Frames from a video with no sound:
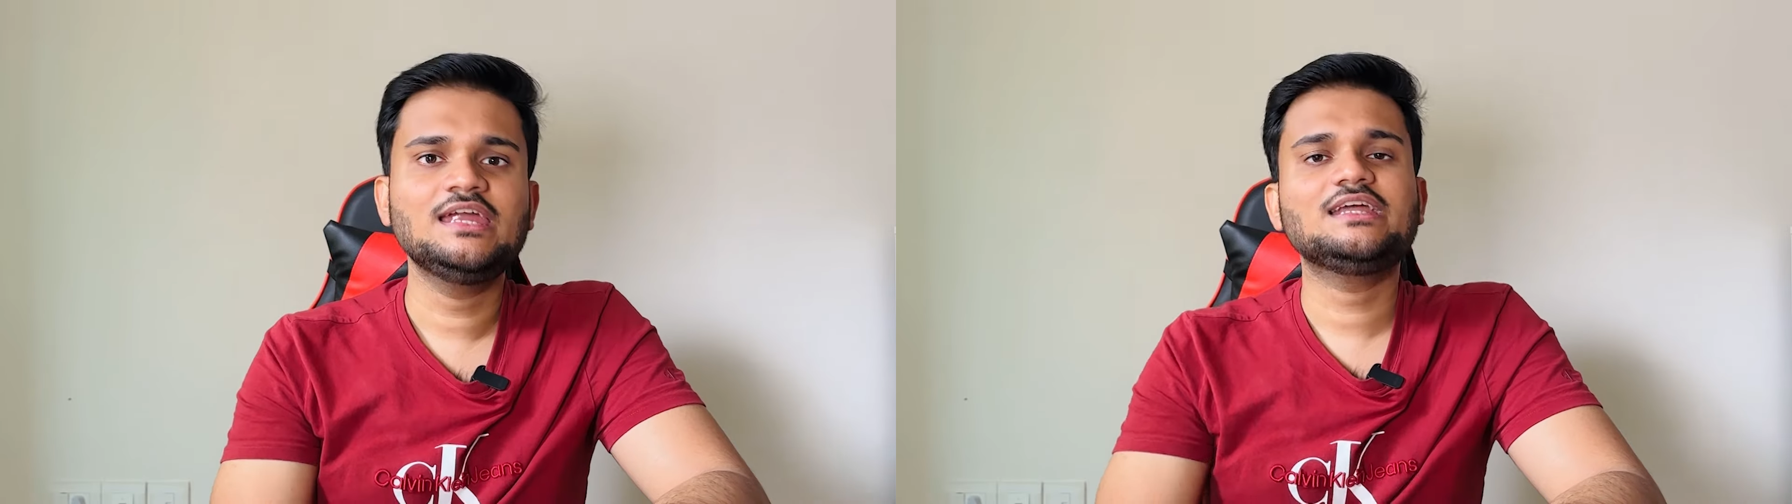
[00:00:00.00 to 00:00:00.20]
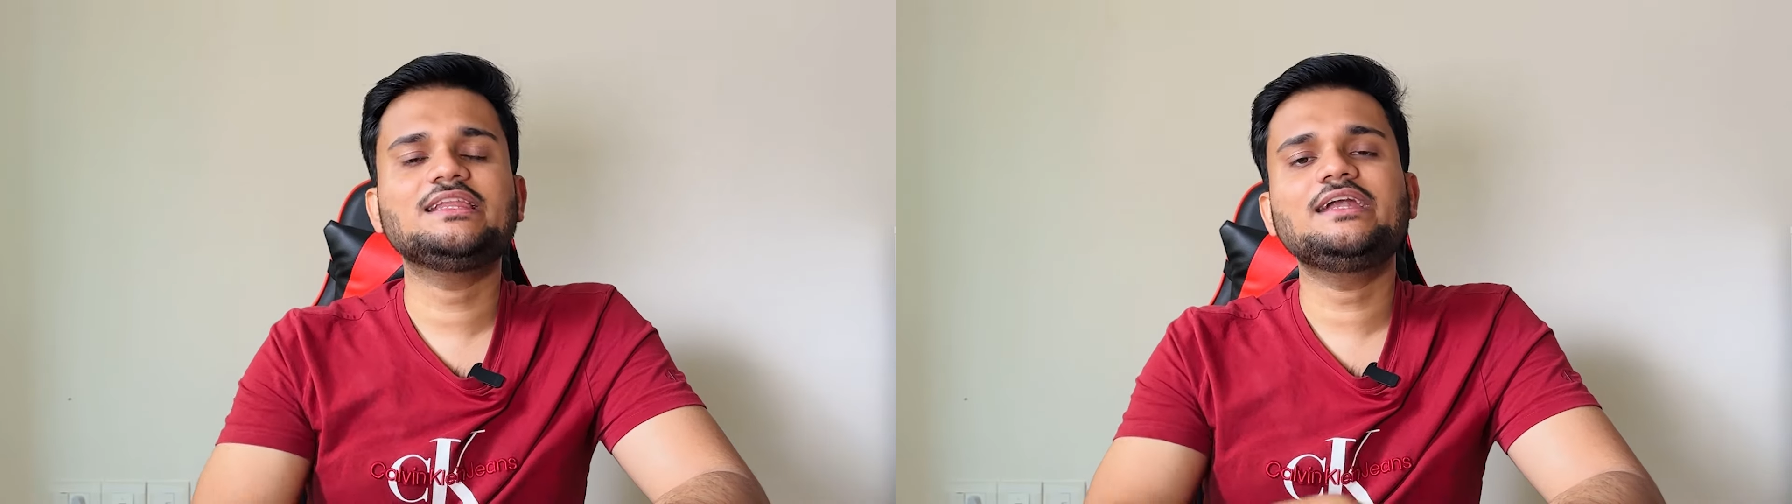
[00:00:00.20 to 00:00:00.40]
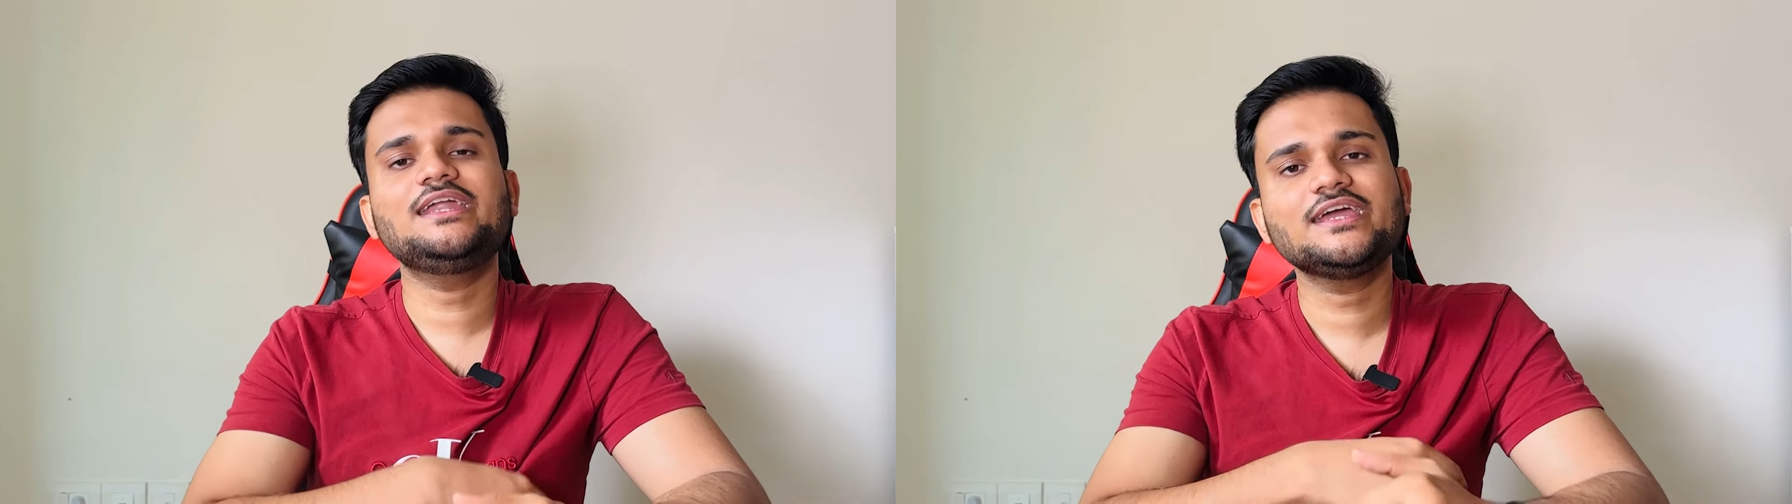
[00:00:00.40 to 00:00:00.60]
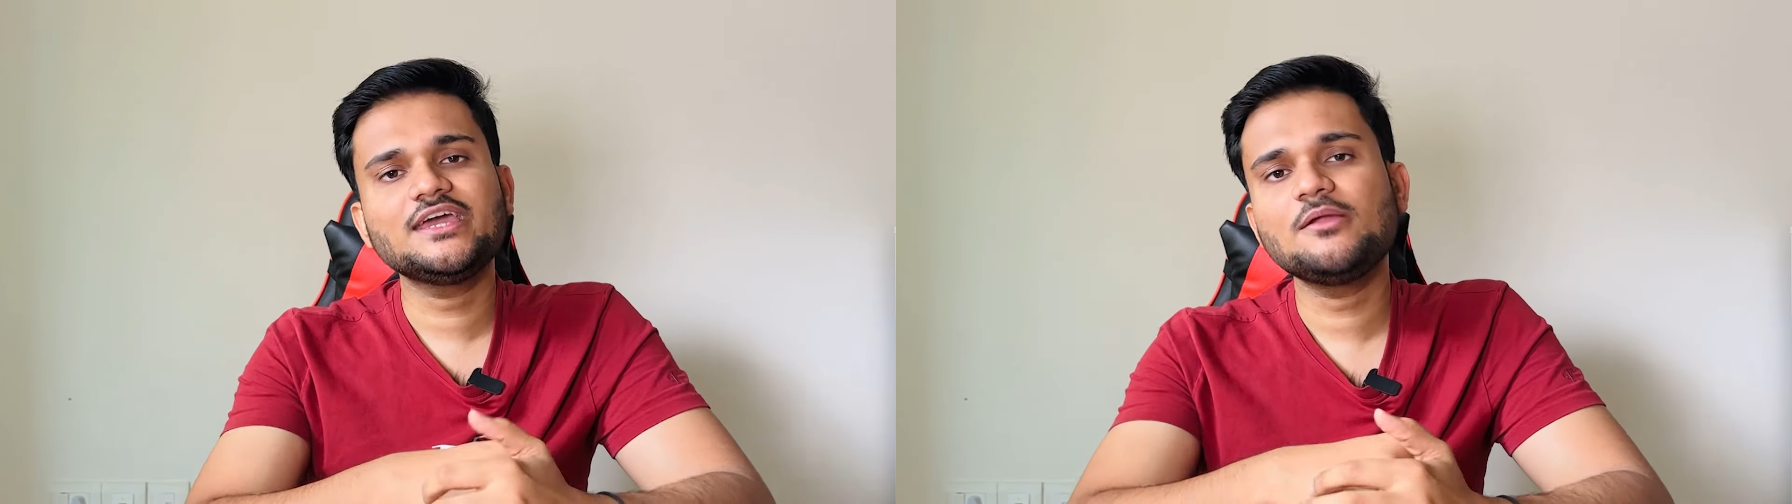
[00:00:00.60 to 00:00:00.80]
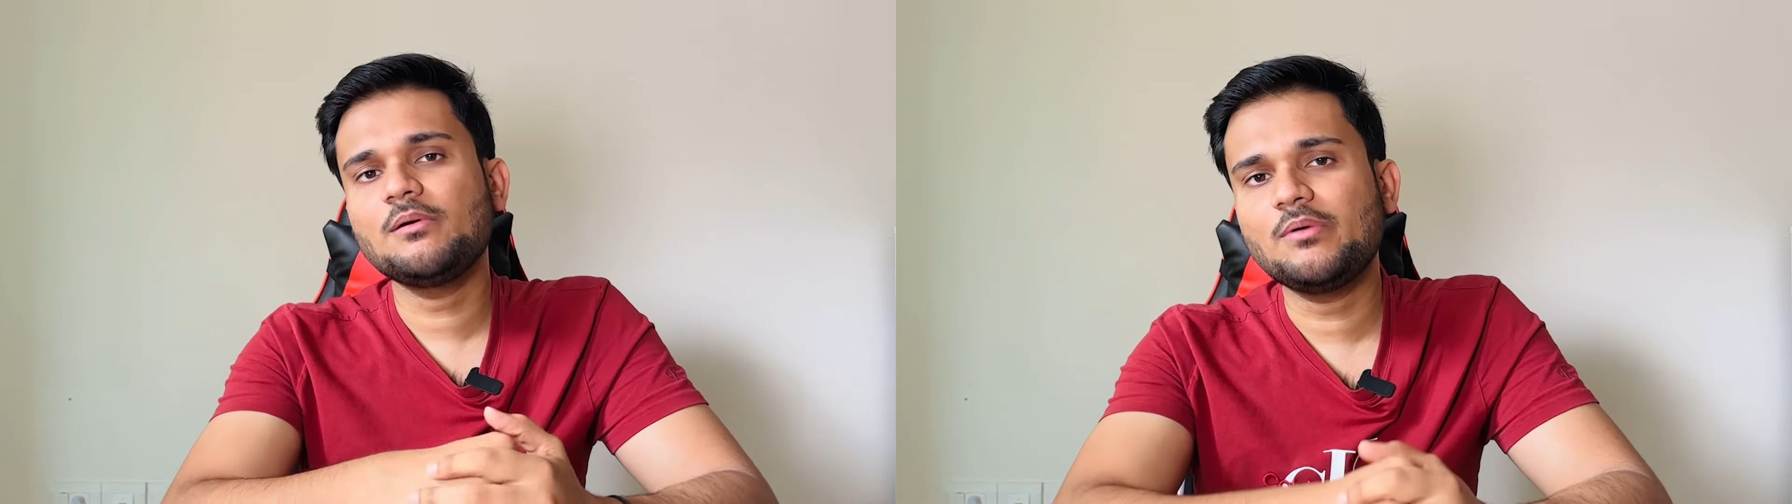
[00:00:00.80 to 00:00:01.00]
Till then, take
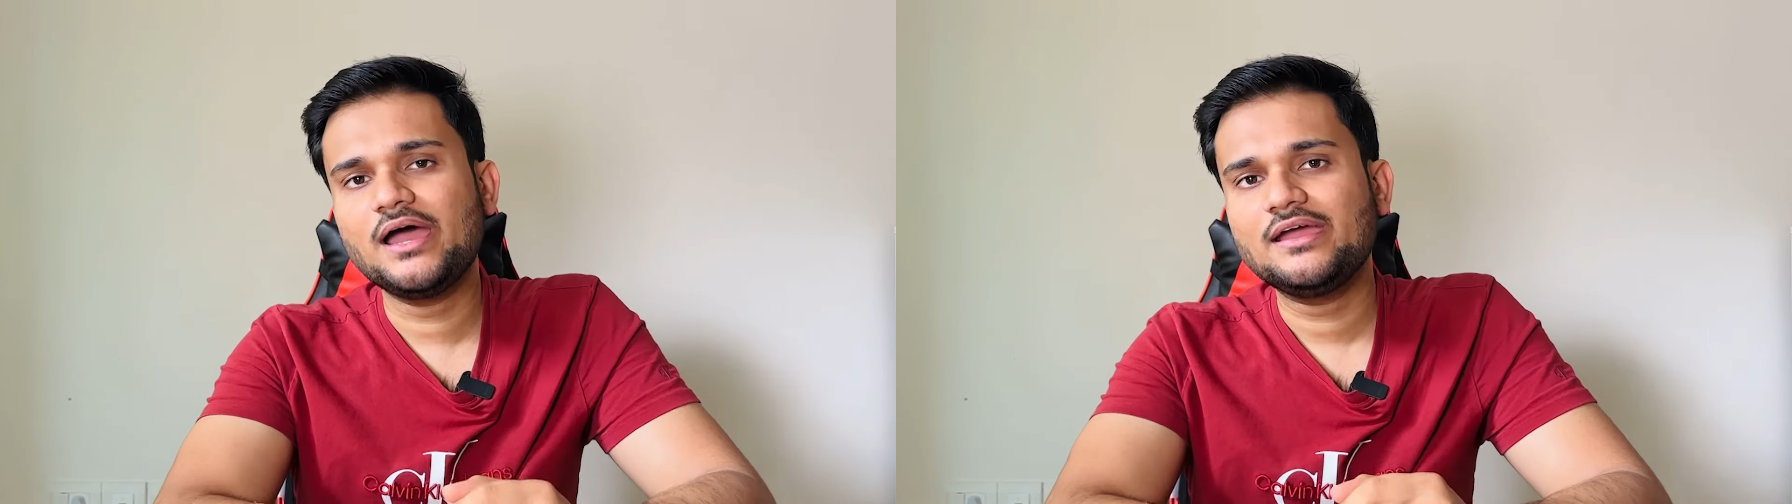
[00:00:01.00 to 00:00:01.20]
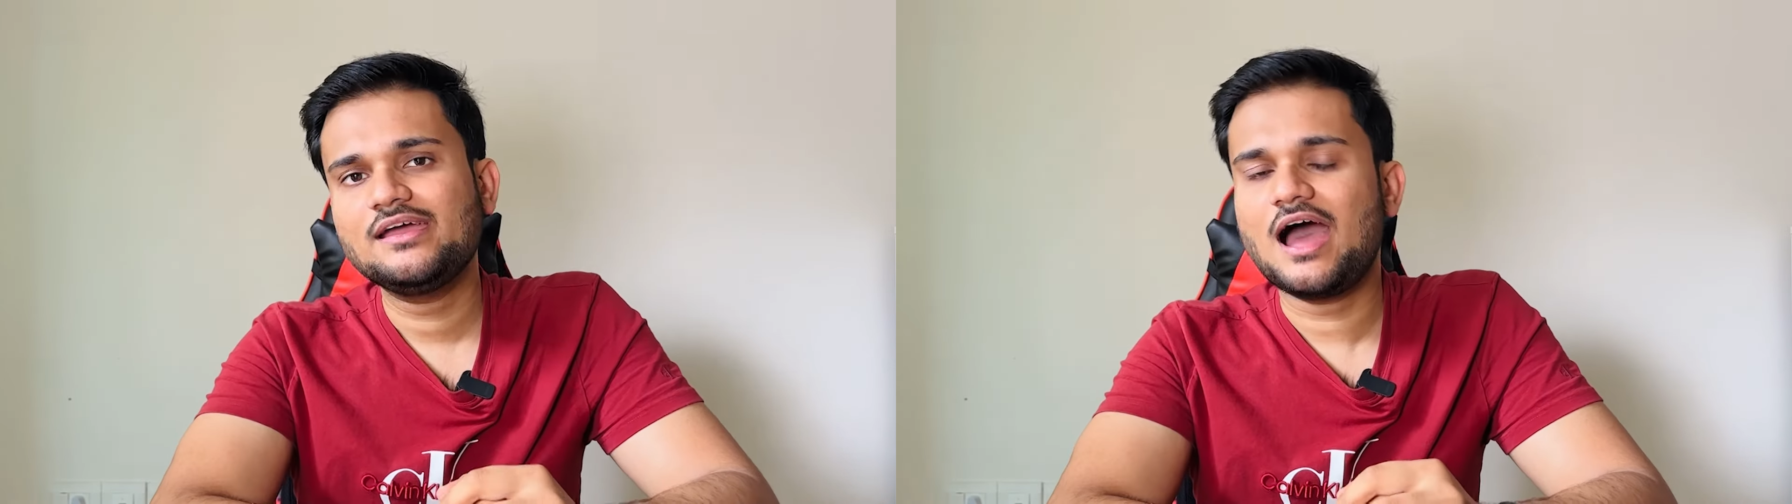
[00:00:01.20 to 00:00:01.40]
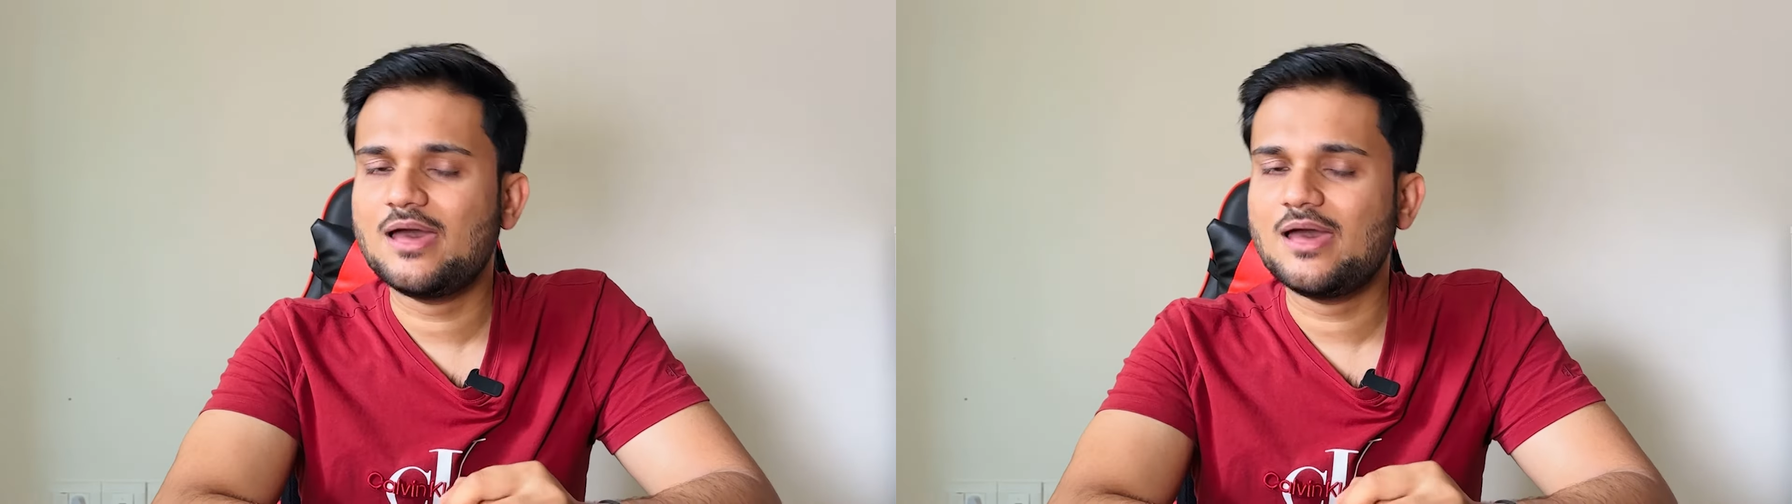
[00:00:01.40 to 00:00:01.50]
care. Bye bye.